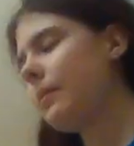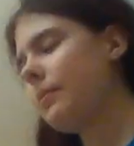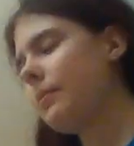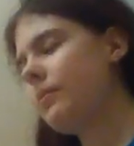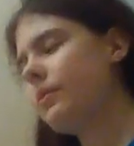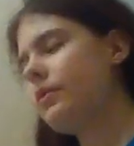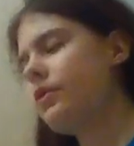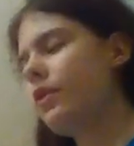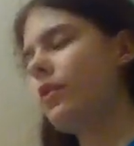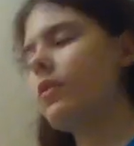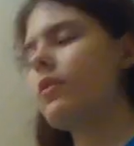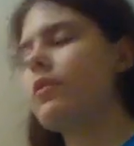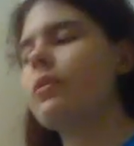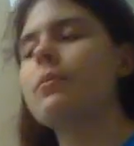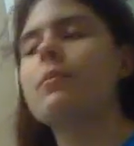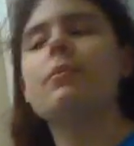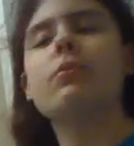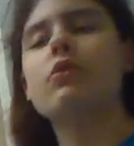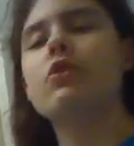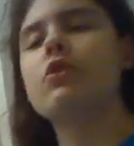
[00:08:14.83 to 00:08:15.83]
them,
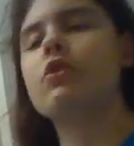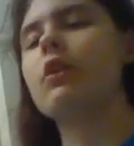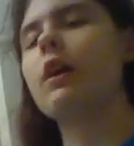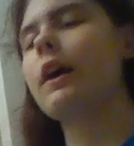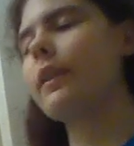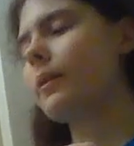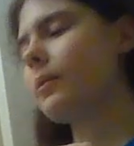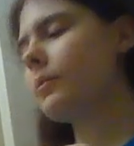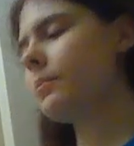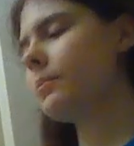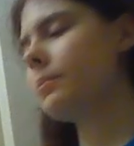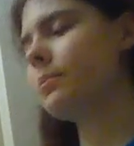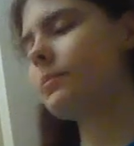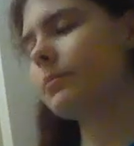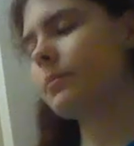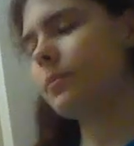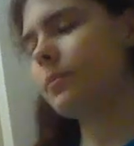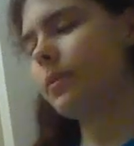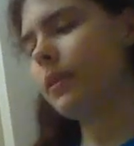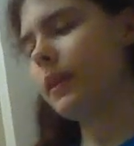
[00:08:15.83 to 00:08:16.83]
just dry them.
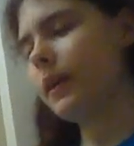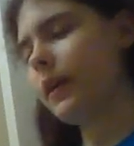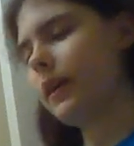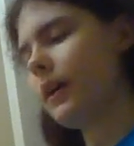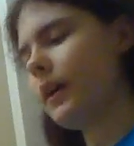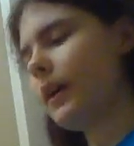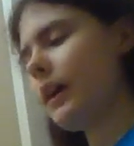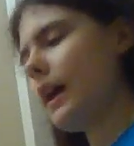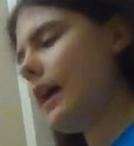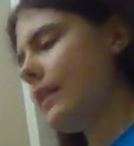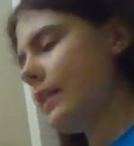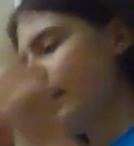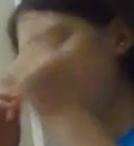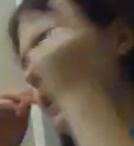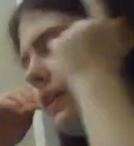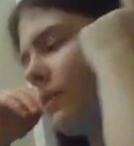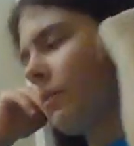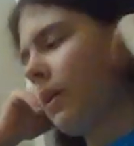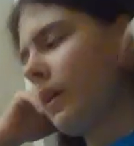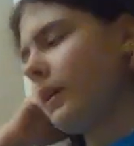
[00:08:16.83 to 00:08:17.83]
And
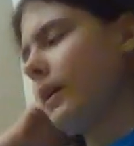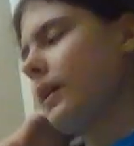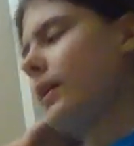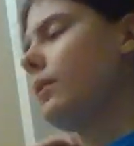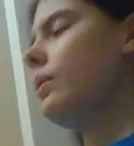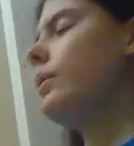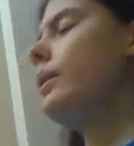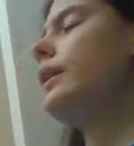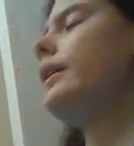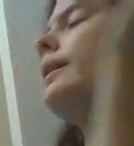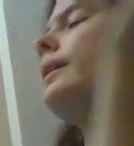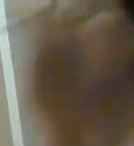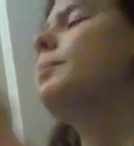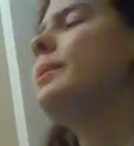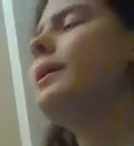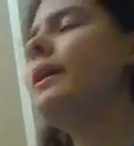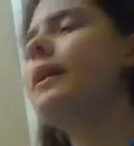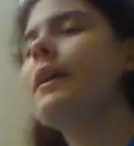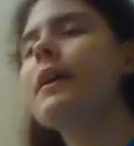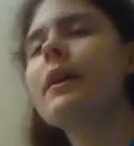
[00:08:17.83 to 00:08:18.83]
then you want to go near a
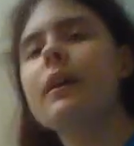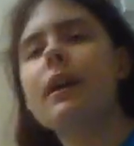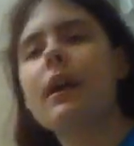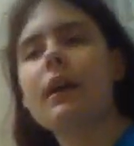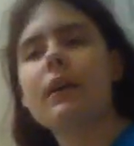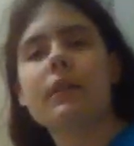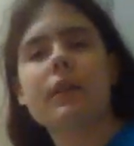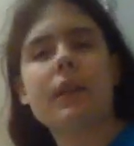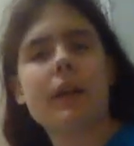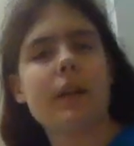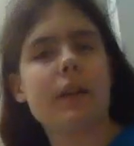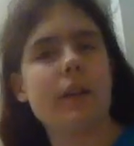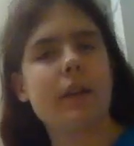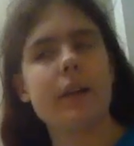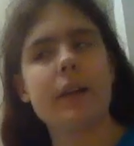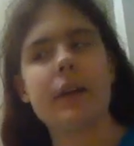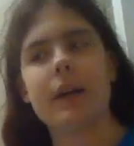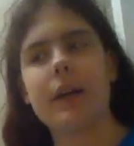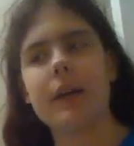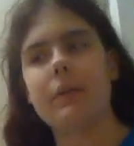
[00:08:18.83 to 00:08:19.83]
mirror.
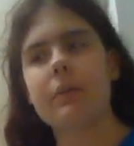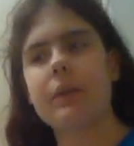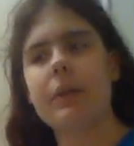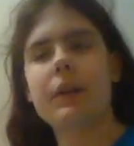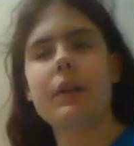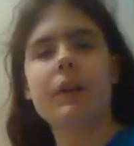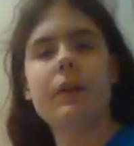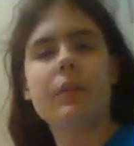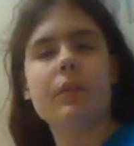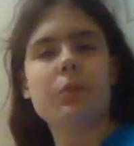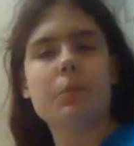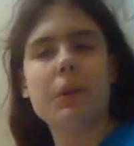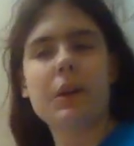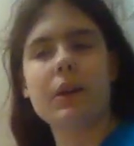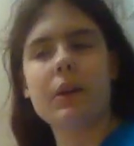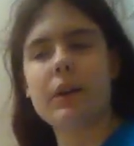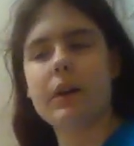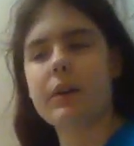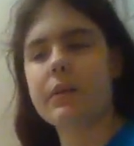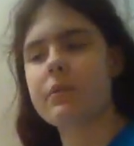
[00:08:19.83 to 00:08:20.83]
Luckily, I have a huge
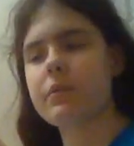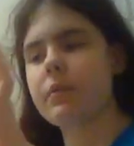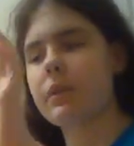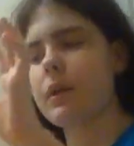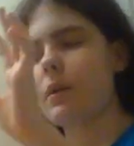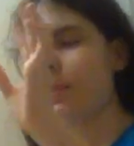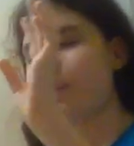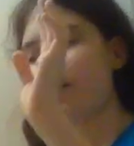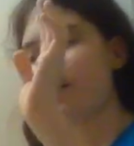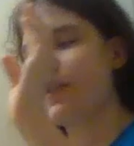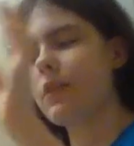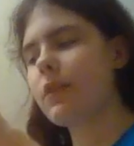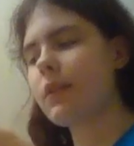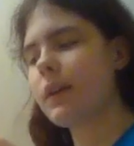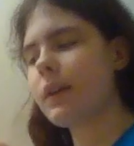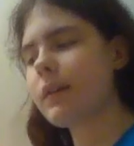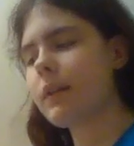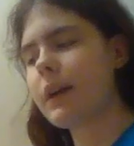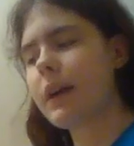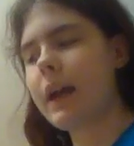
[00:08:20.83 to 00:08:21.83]
mirror in front of my
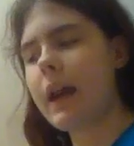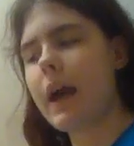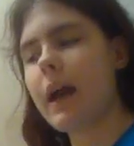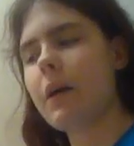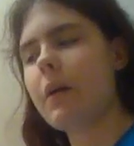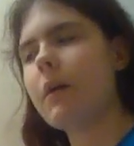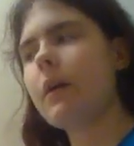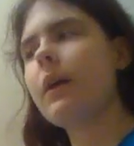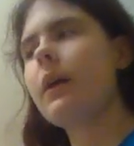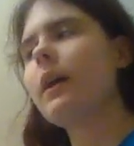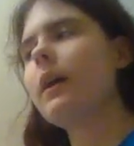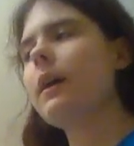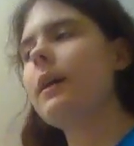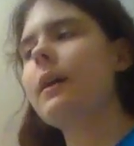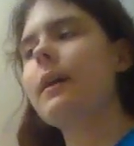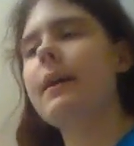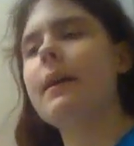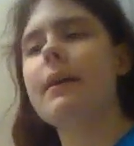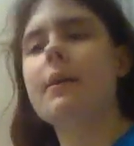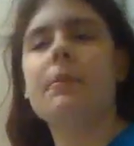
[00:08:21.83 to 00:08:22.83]
sink right now.
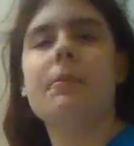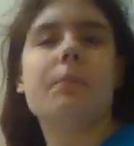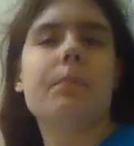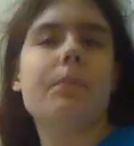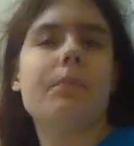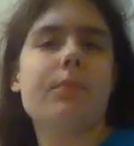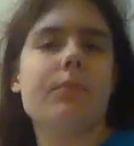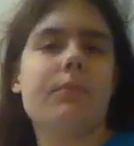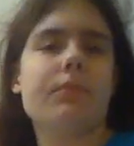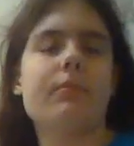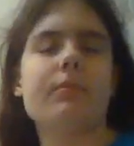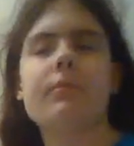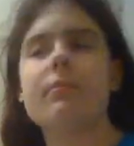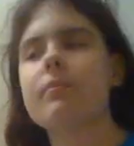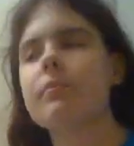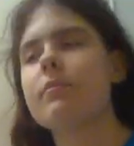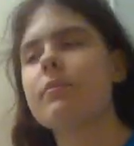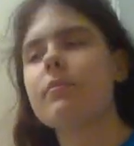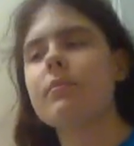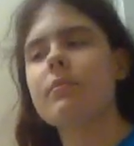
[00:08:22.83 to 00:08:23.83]

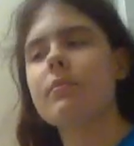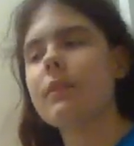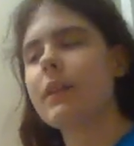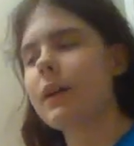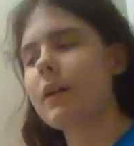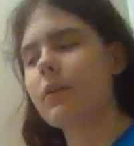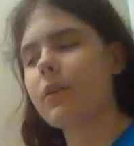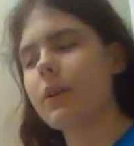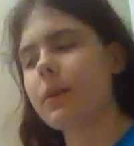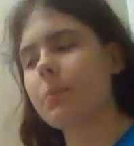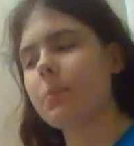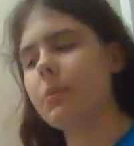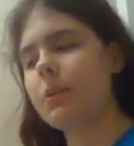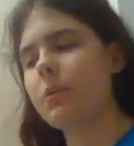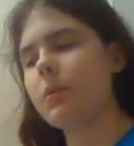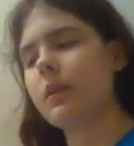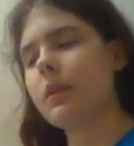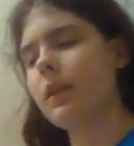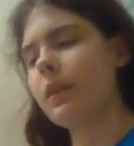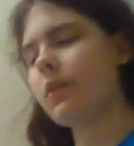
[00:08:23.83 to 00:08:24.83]
That was like
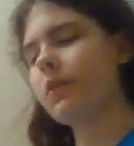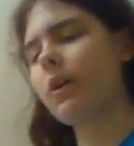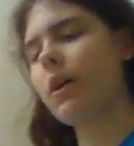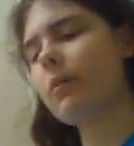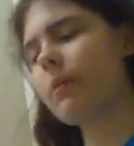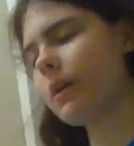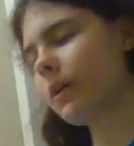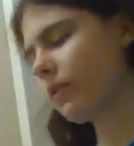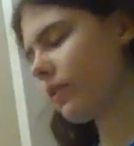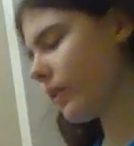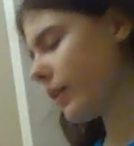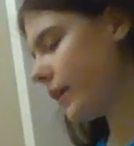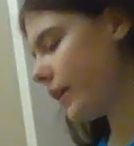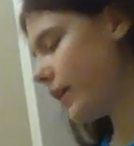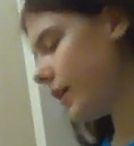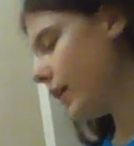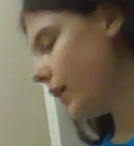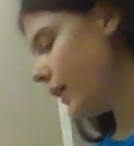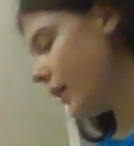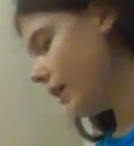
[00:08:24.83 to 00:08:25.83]
built with this,
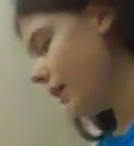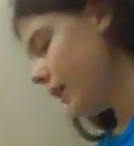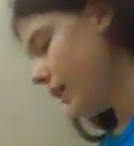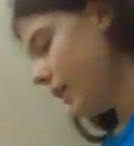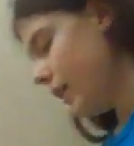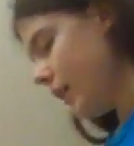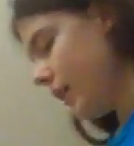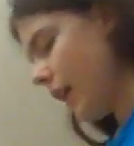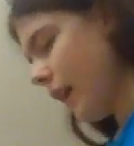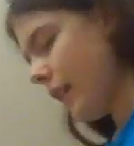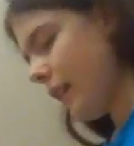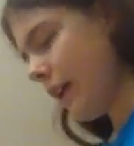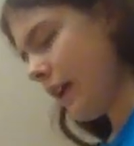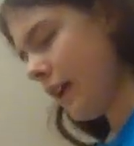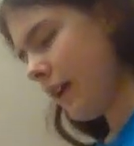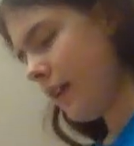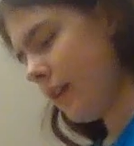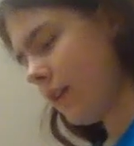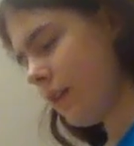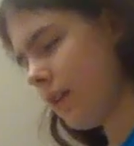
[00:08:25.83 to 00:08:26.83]
obviously. And
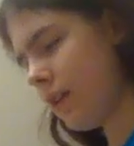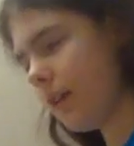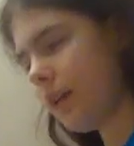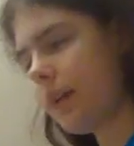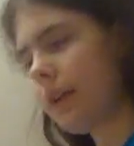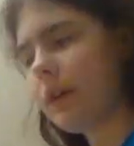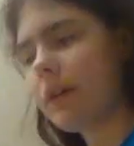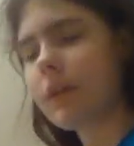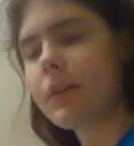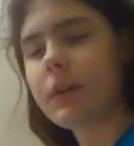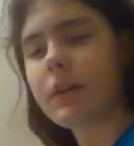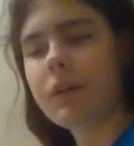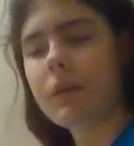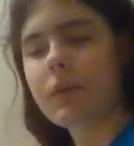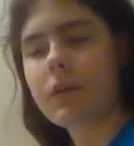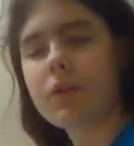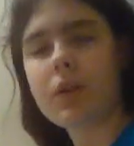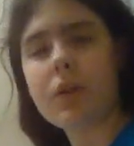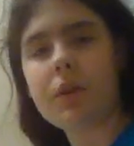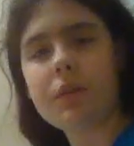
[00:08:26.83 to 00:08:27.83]
then you can
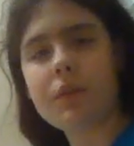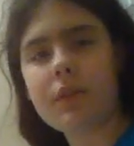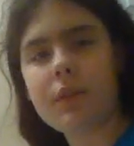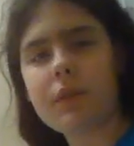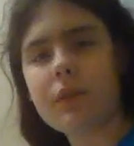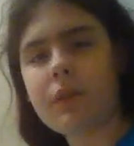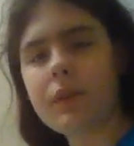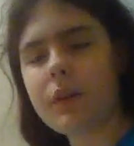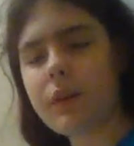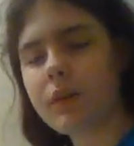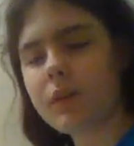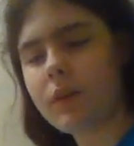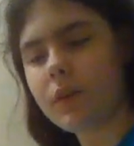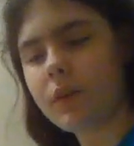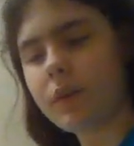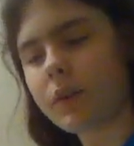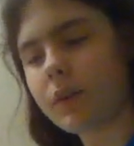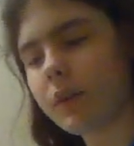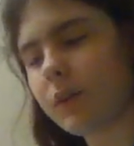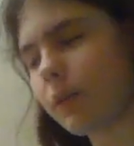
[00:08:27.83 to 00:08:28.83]
go as close as you need to.
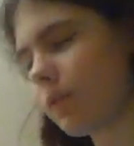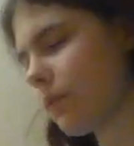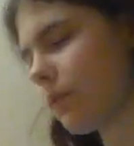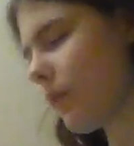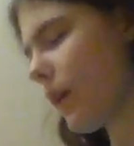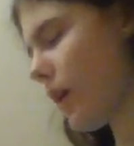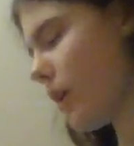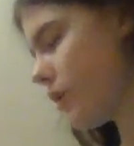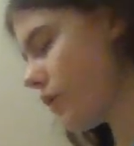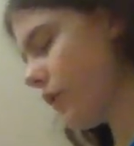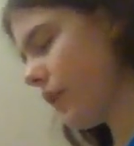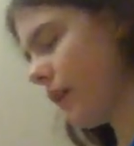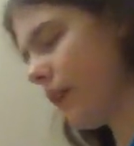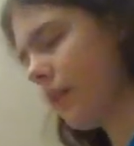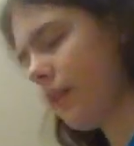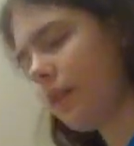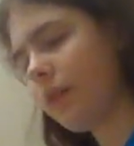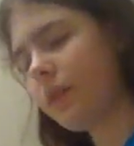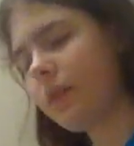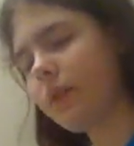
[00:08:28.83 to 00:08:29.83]
You can go as far as you
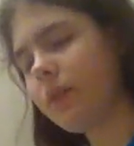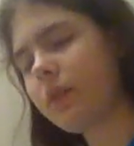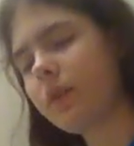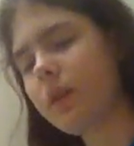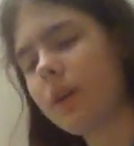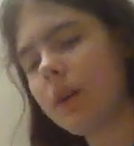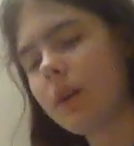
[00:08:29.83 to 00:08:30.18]
need to.